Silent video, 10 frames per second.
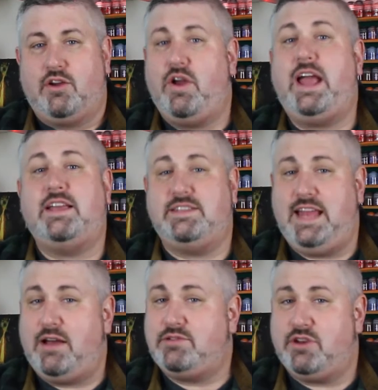Kreg is
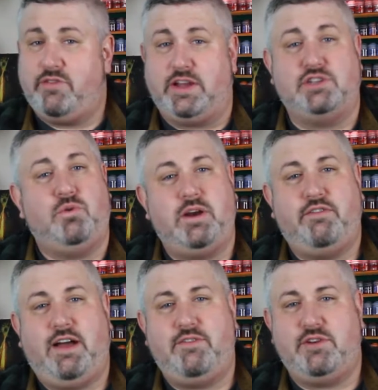now serving a
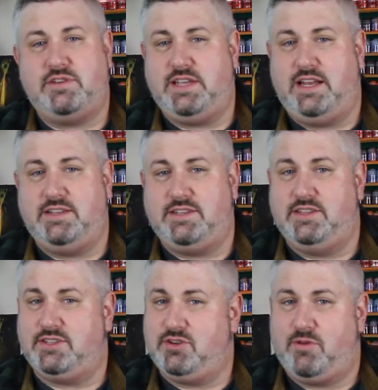25-year sentence in
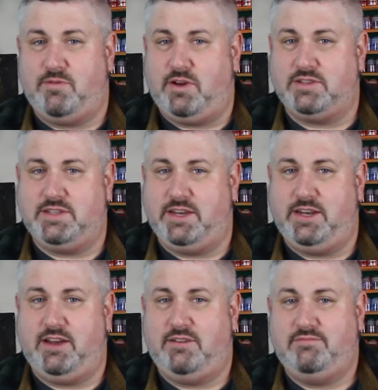the Stormvault
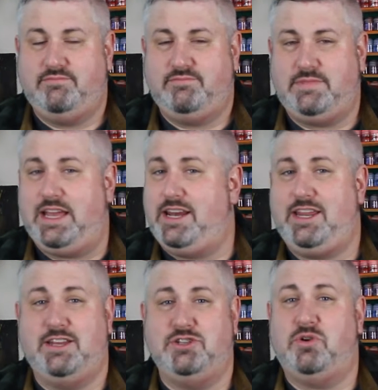Citadel, and
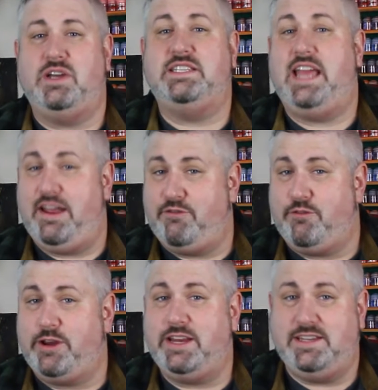he enjoys
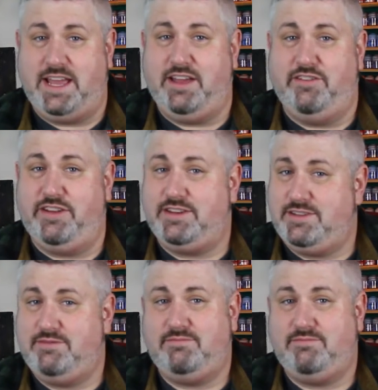every day of it.